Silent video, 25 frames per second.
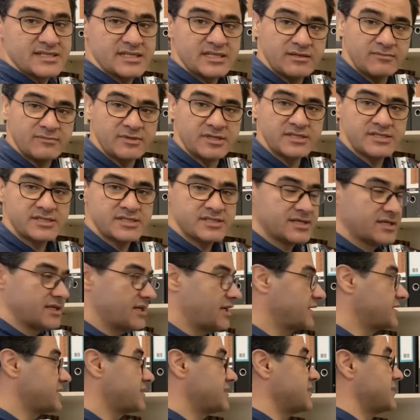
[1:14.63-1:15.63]
image,
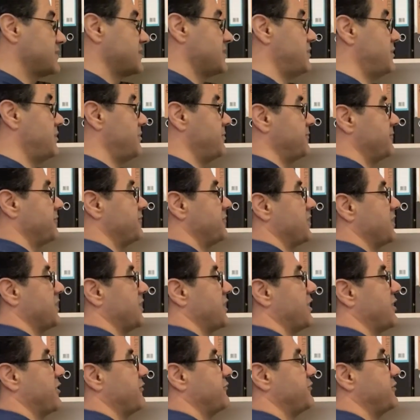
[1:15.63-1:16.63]
at the top we
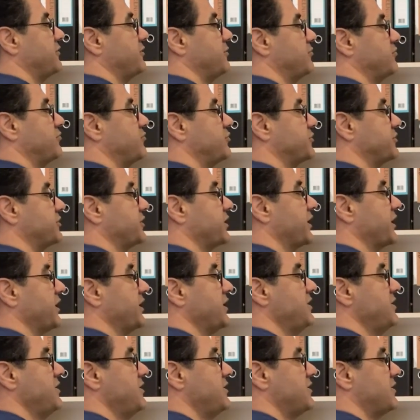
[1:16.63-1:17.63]
have
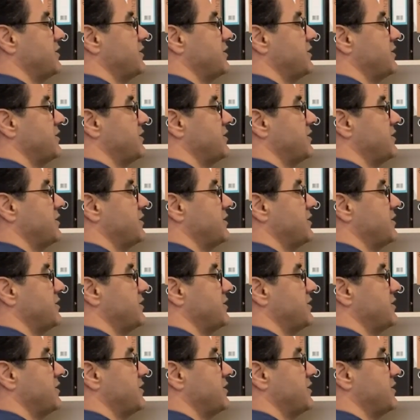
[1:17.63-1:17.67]
brain.